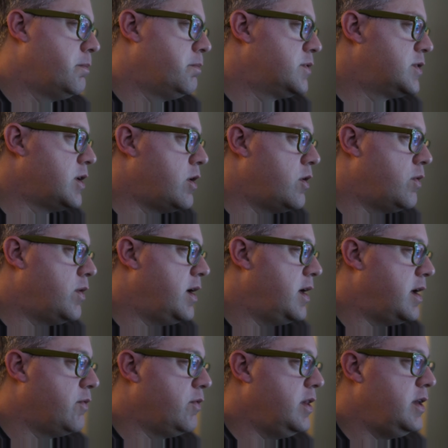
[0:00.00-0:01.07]
So
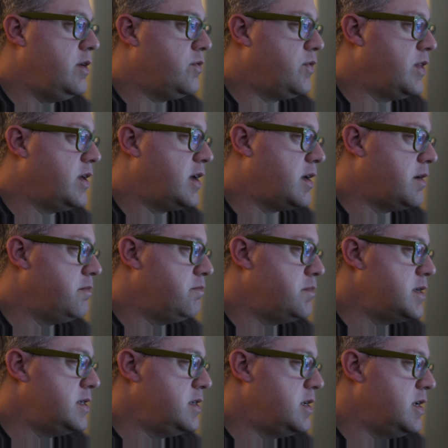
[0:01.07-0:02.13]
I really don't think I'm
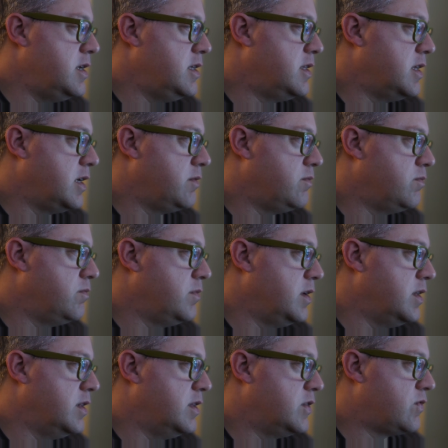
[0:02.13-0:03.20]
missing anything
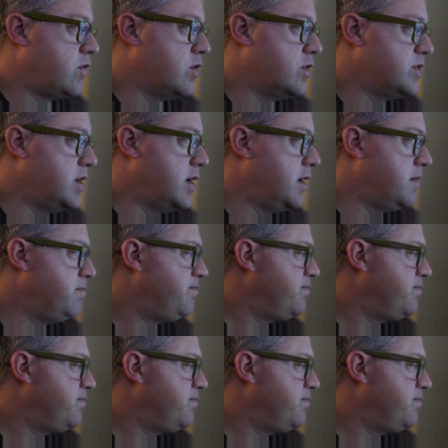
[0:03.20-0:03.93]
in as far as that.